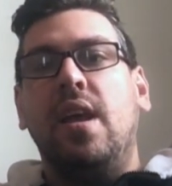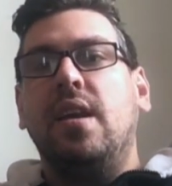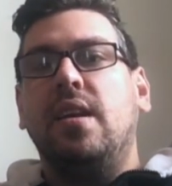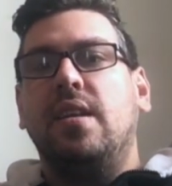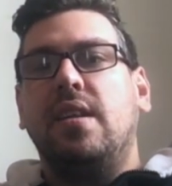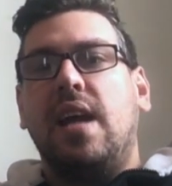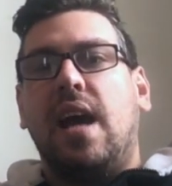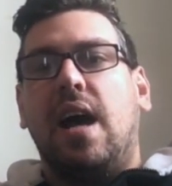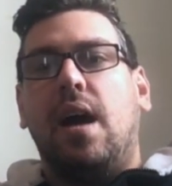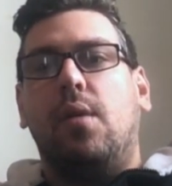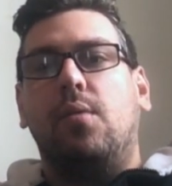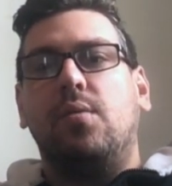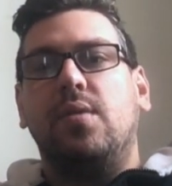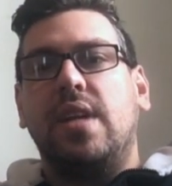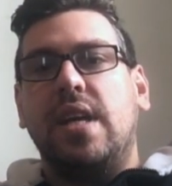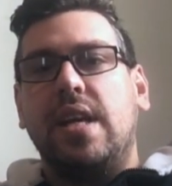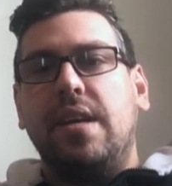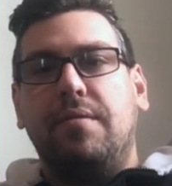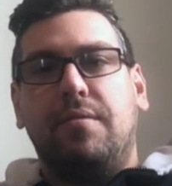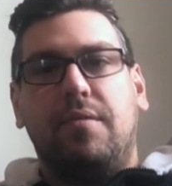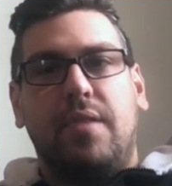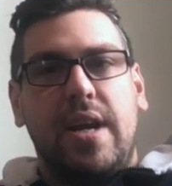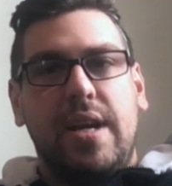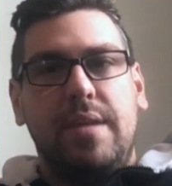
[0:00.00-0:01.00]
Now,
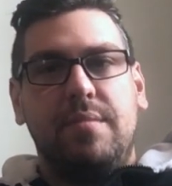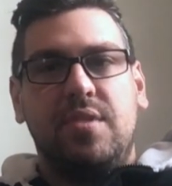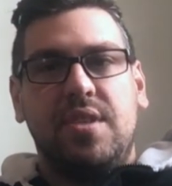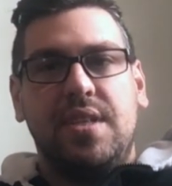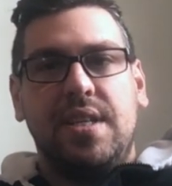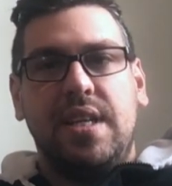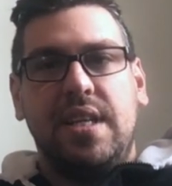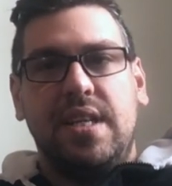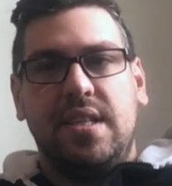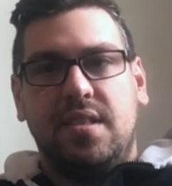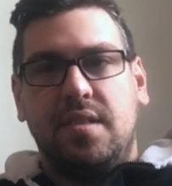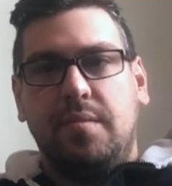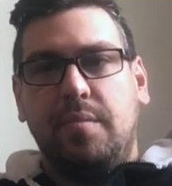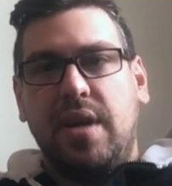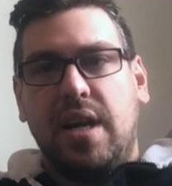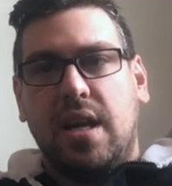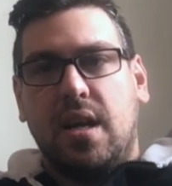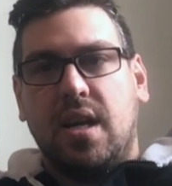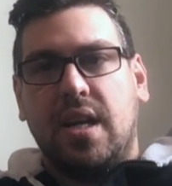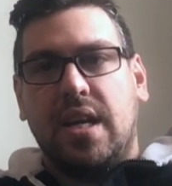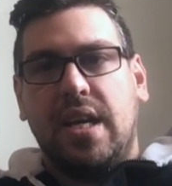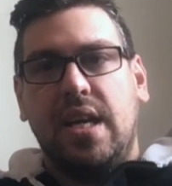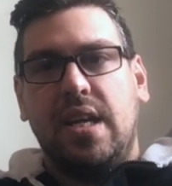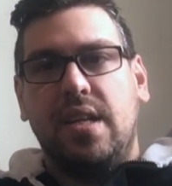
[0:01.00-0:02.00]
Dave Ramsey is
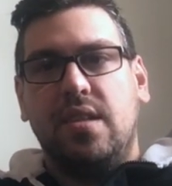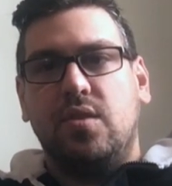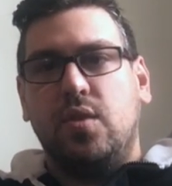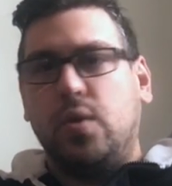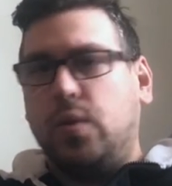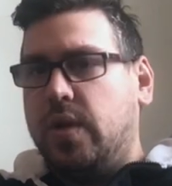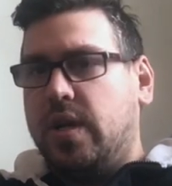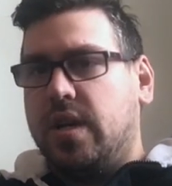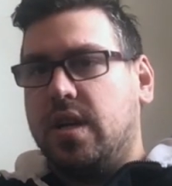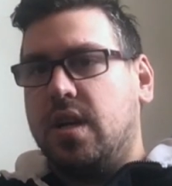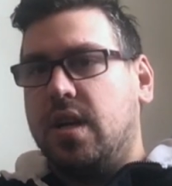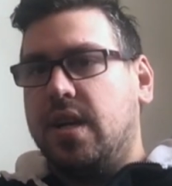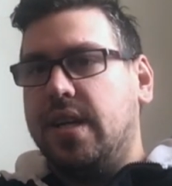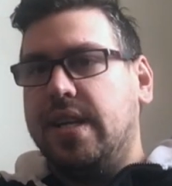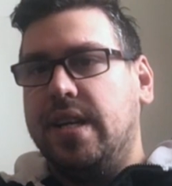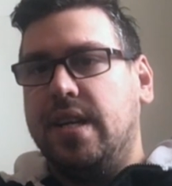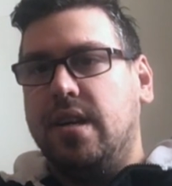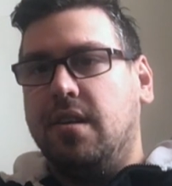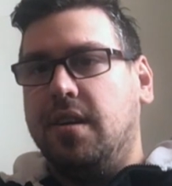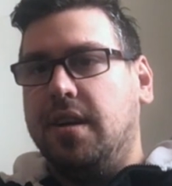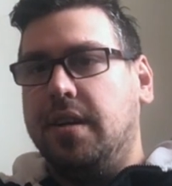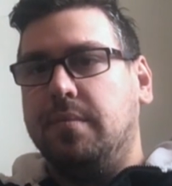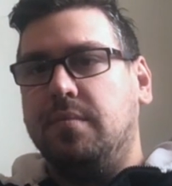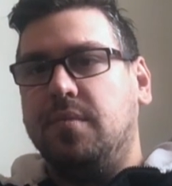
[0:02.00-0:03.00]
American, so you're going to
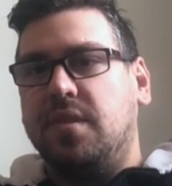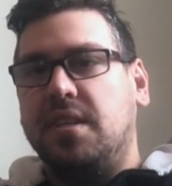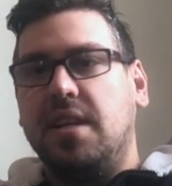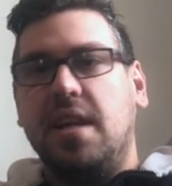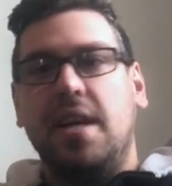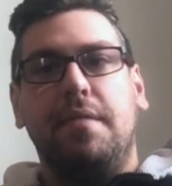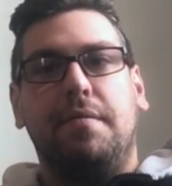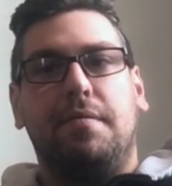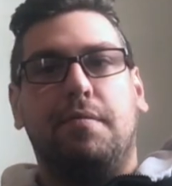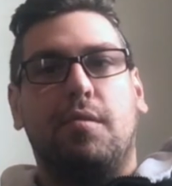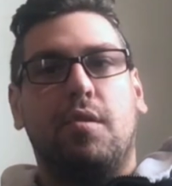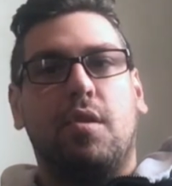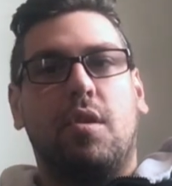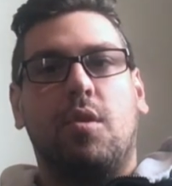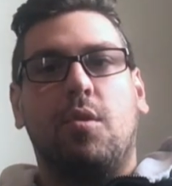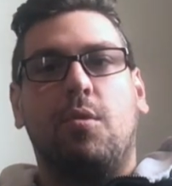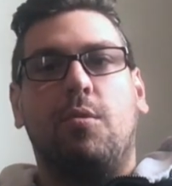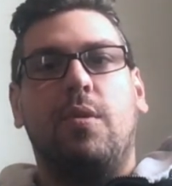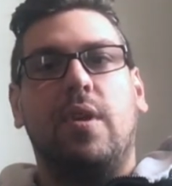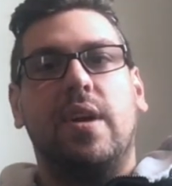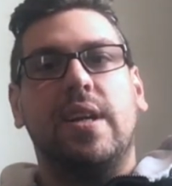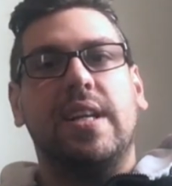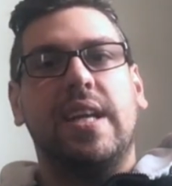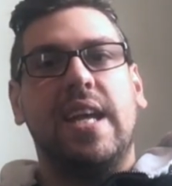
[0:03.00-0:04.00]
hear him say
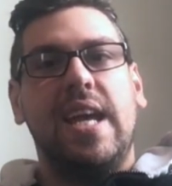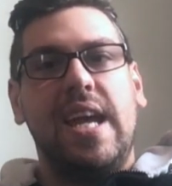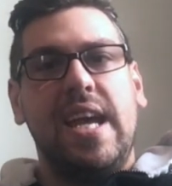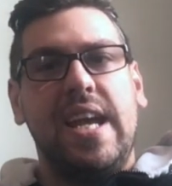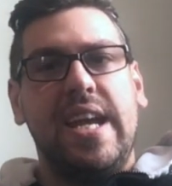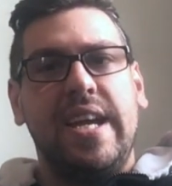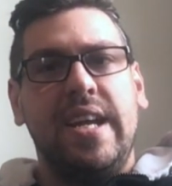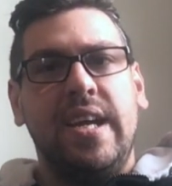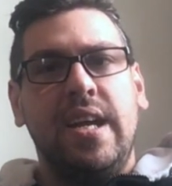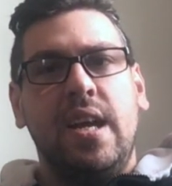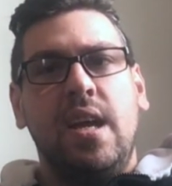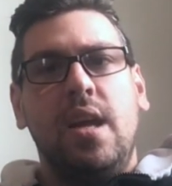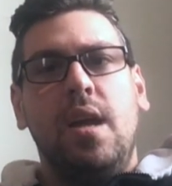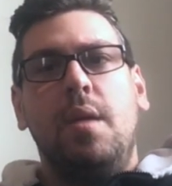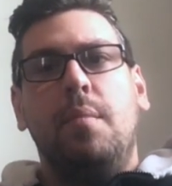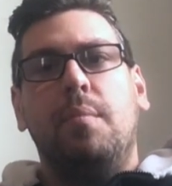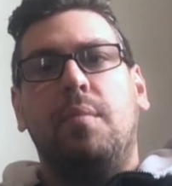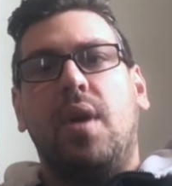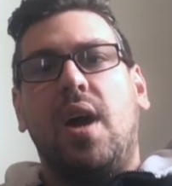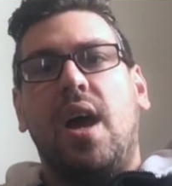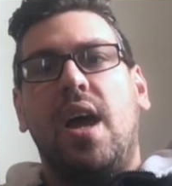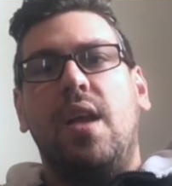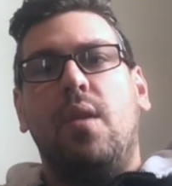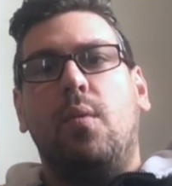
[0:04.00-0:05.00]
401k,
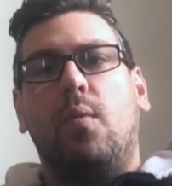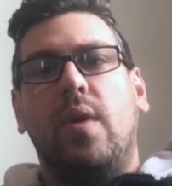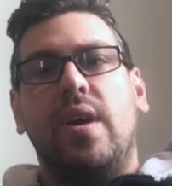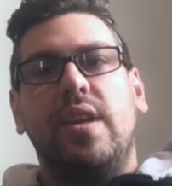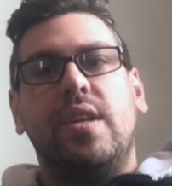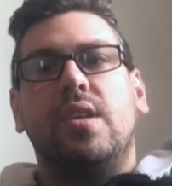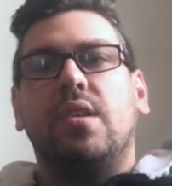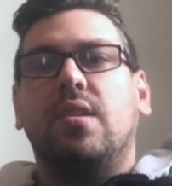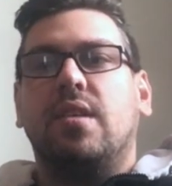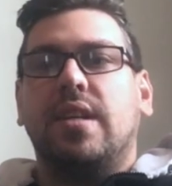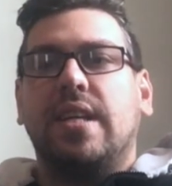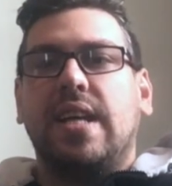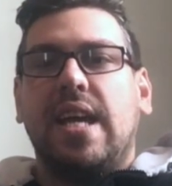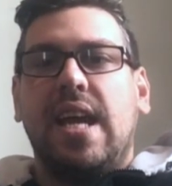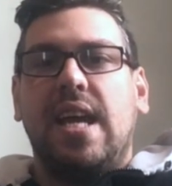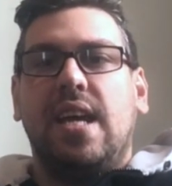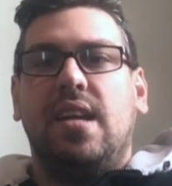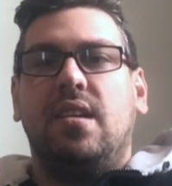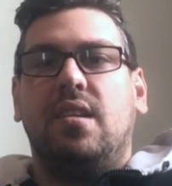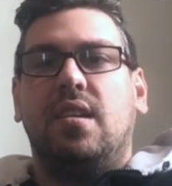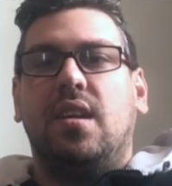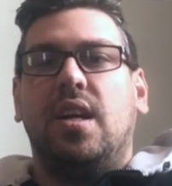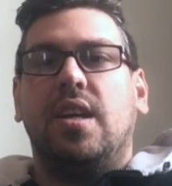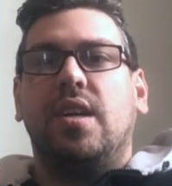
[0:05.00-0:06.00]
but when you're in
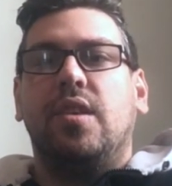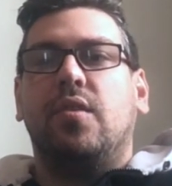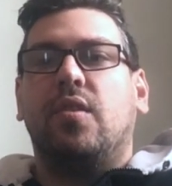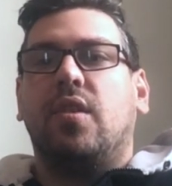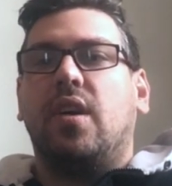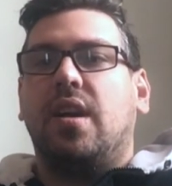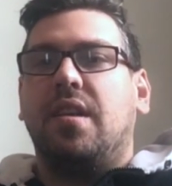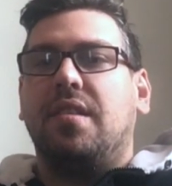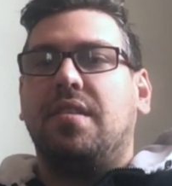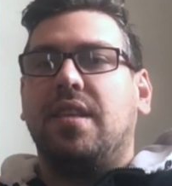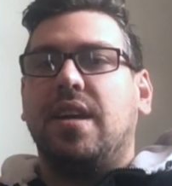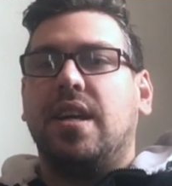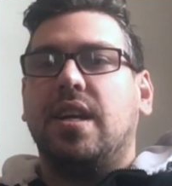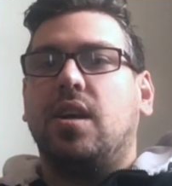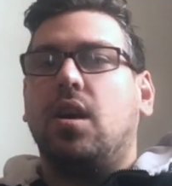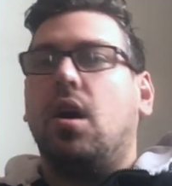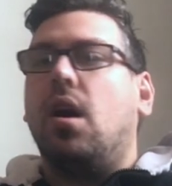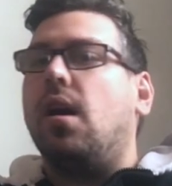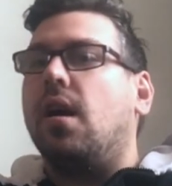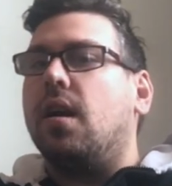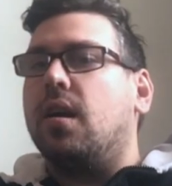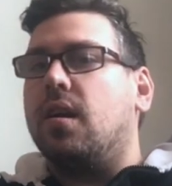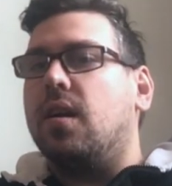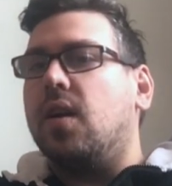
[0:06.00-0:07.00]
Canada, you've got to think
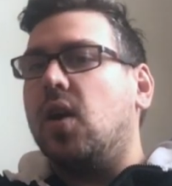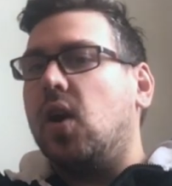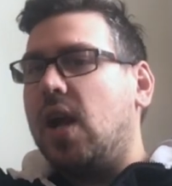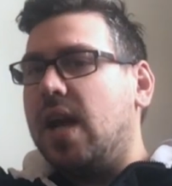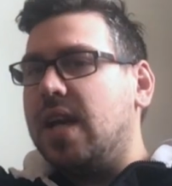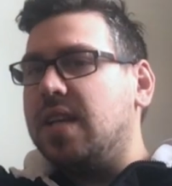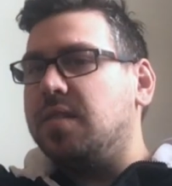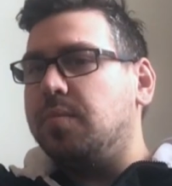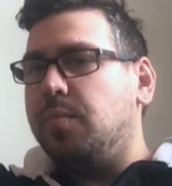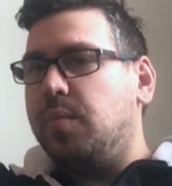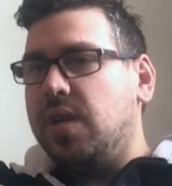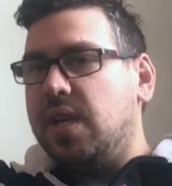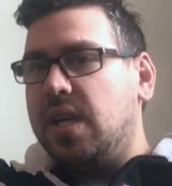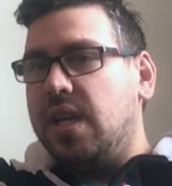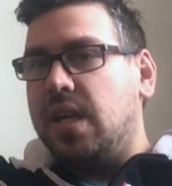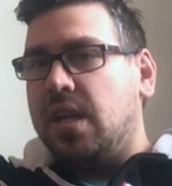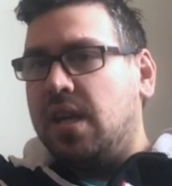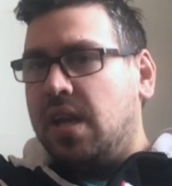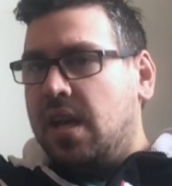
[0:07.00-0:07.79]
RRSP.